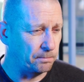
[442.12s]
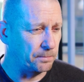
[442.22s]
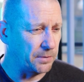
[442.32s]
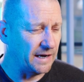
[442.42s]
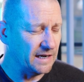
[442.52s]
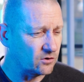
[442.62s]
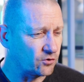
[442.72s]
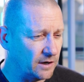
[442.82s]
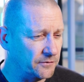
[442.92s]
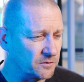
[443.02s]
buy a
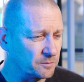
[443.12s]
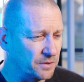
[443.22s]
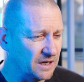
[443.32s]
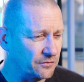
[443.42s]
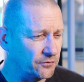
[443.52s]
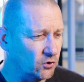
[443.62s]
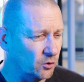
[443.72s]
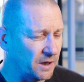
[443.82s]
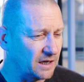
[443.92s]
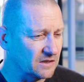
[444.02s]
craft beer
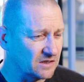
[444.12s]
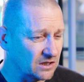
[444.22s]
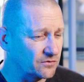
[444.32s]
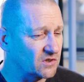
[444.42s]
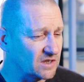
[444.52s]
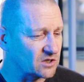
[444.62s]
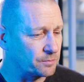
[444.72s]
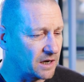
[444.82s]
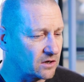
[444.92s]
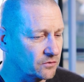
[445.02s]
4-pack instead of a
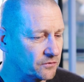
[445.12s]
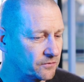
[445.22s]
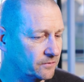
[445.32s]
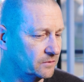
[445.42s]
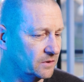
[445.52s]
6-pack of